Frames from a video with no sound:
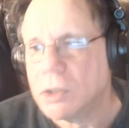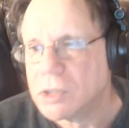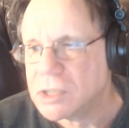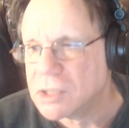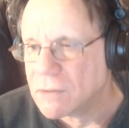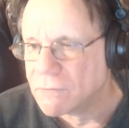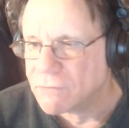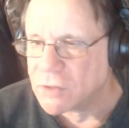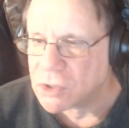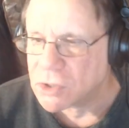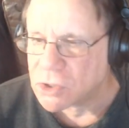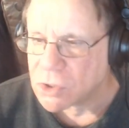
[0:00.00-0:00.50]
of
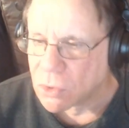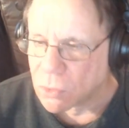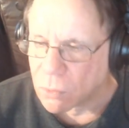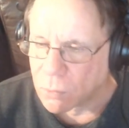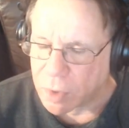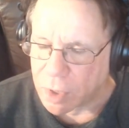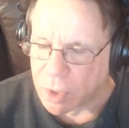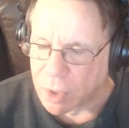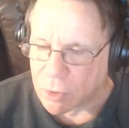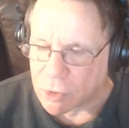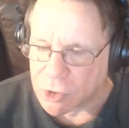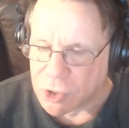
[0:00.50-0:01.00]
his career.
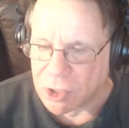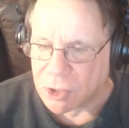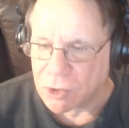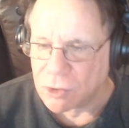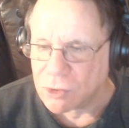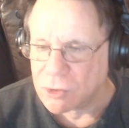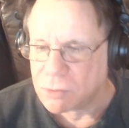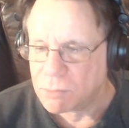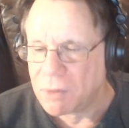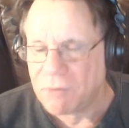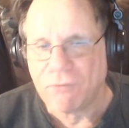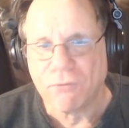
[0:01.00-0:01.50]
Excuse me
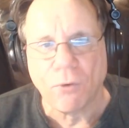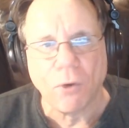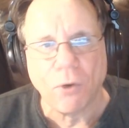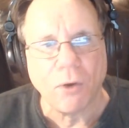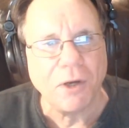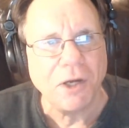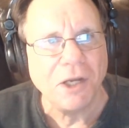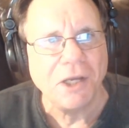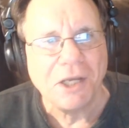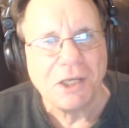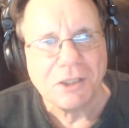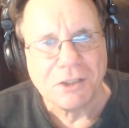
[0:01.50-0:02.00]
for
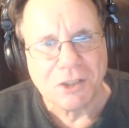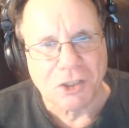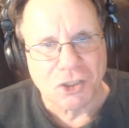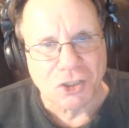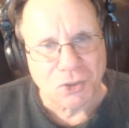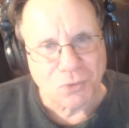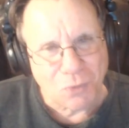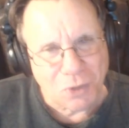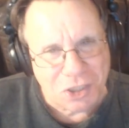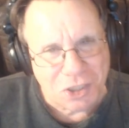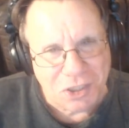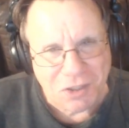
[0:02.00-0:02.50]
the
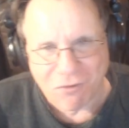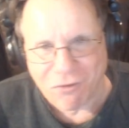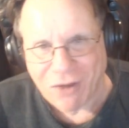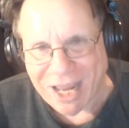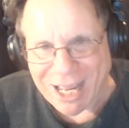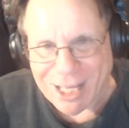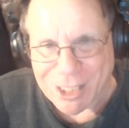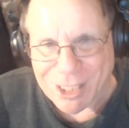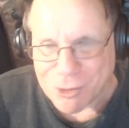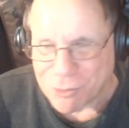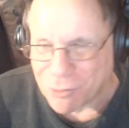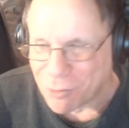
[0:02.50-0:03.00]
switch of
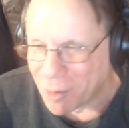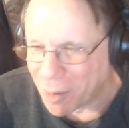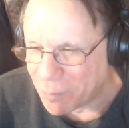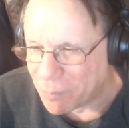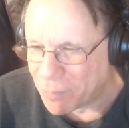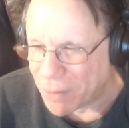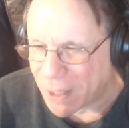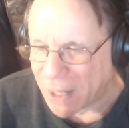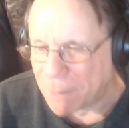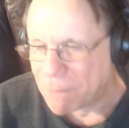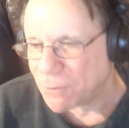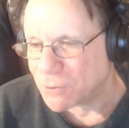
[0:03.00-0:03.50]
hands with my
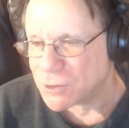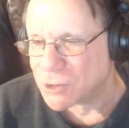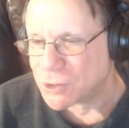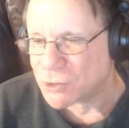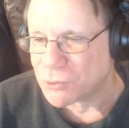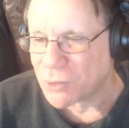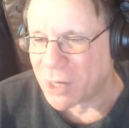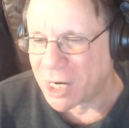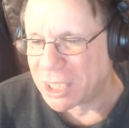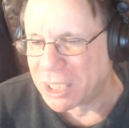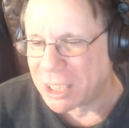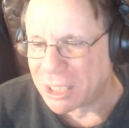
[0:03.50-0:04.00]
papers, trying to
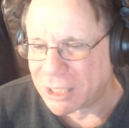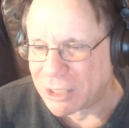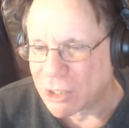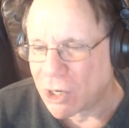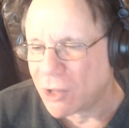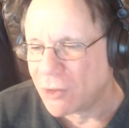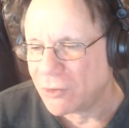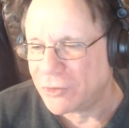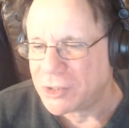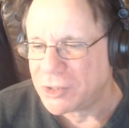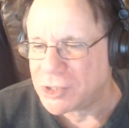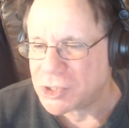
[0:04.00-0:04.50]
get all
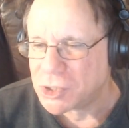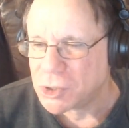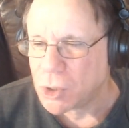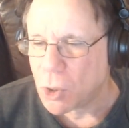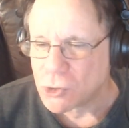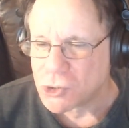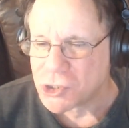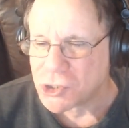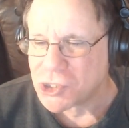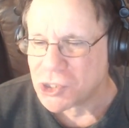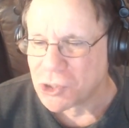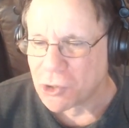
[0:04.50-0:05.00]
these notes
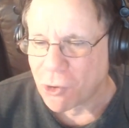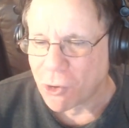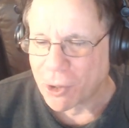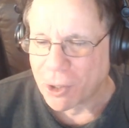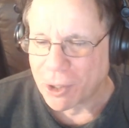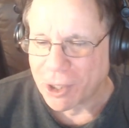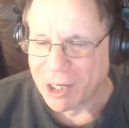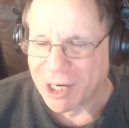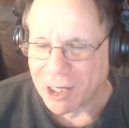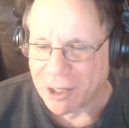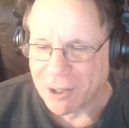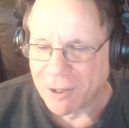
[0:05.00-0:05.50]
in order
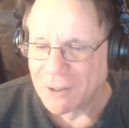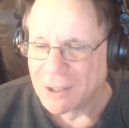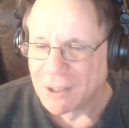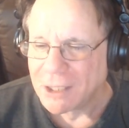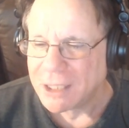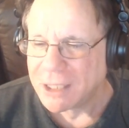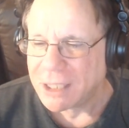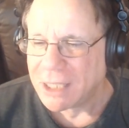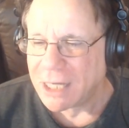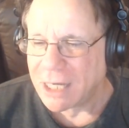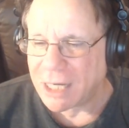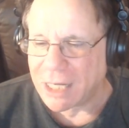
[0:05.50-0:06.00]
here.
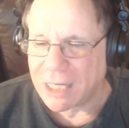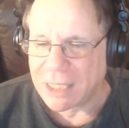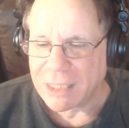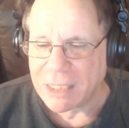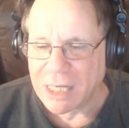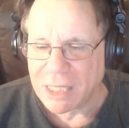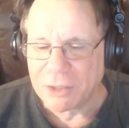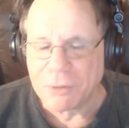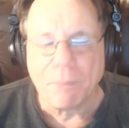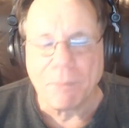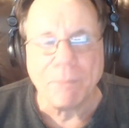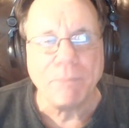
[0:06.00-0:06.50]
And then the
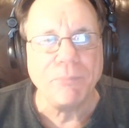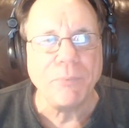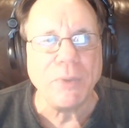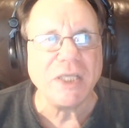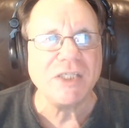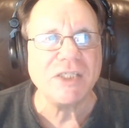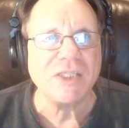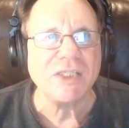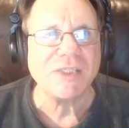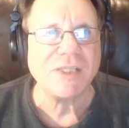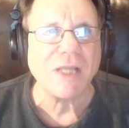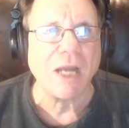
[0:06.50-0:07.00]
big
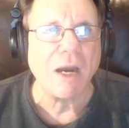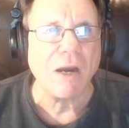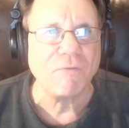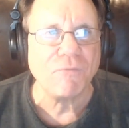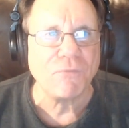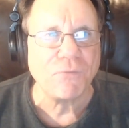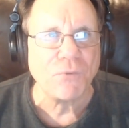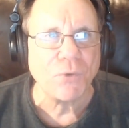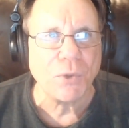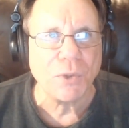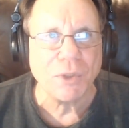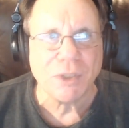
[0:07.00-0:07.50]
star
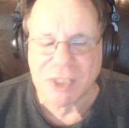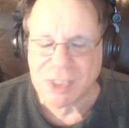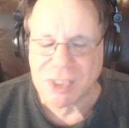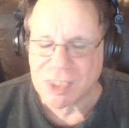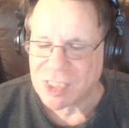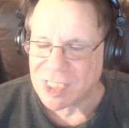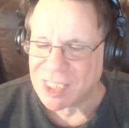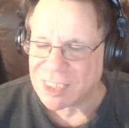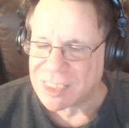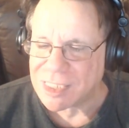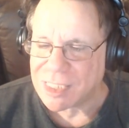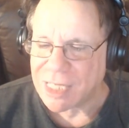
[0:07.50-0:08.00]
for
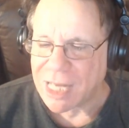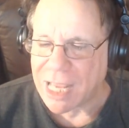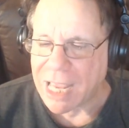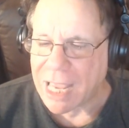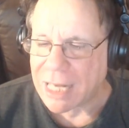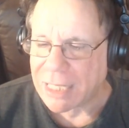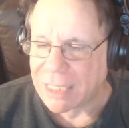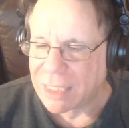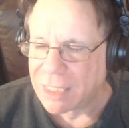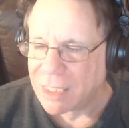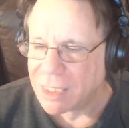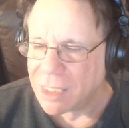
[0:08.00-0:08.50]
Cincinnati,
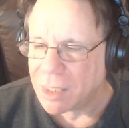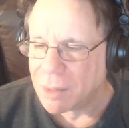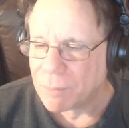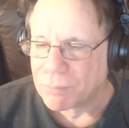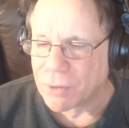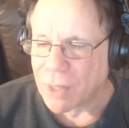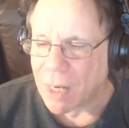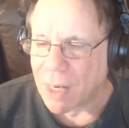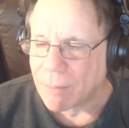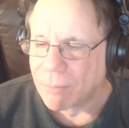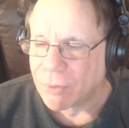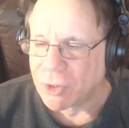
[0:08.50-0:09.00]

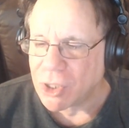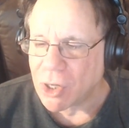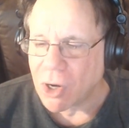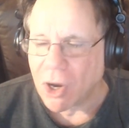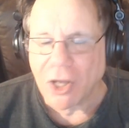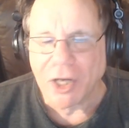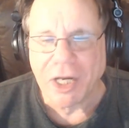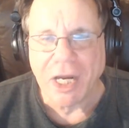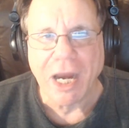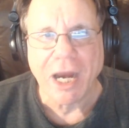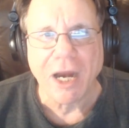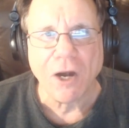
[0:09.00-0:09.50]
probably
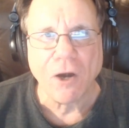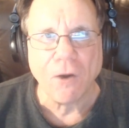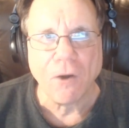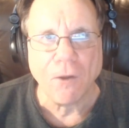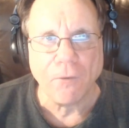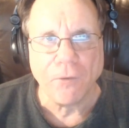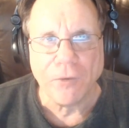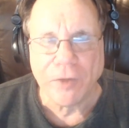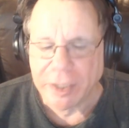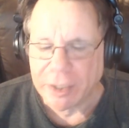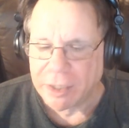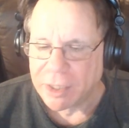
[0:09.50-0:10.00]

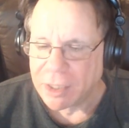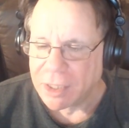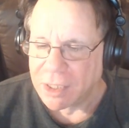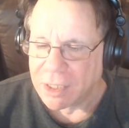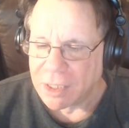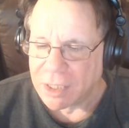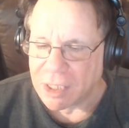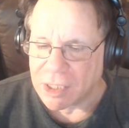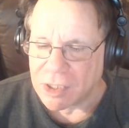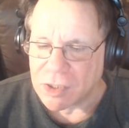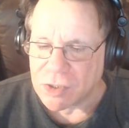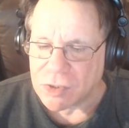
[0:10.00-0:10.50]
unheralded,
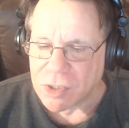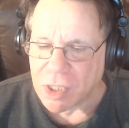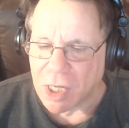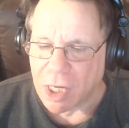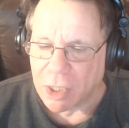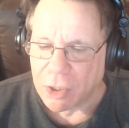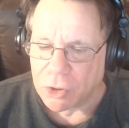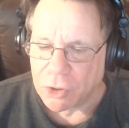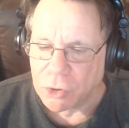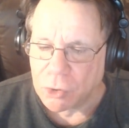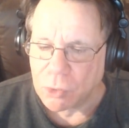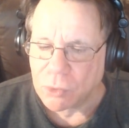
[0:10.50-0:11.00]
is
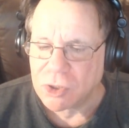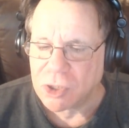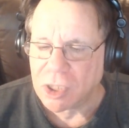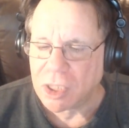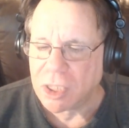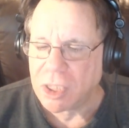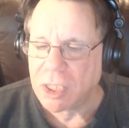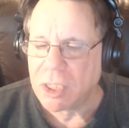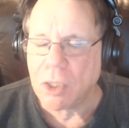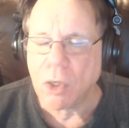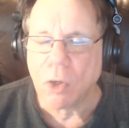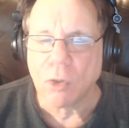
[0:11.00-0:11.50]

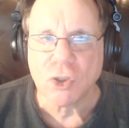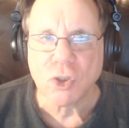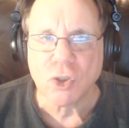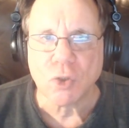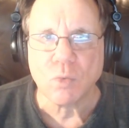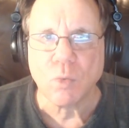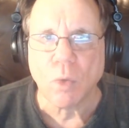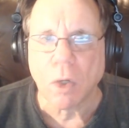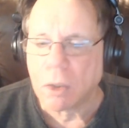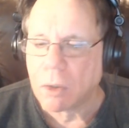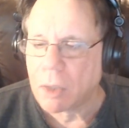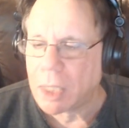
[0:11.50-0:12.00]
Eugenio
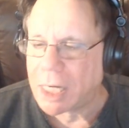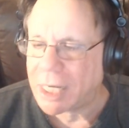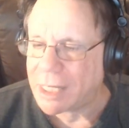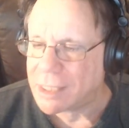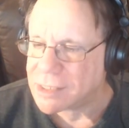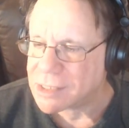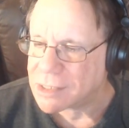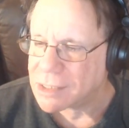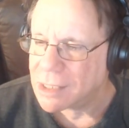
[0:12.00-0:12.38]
Suarez.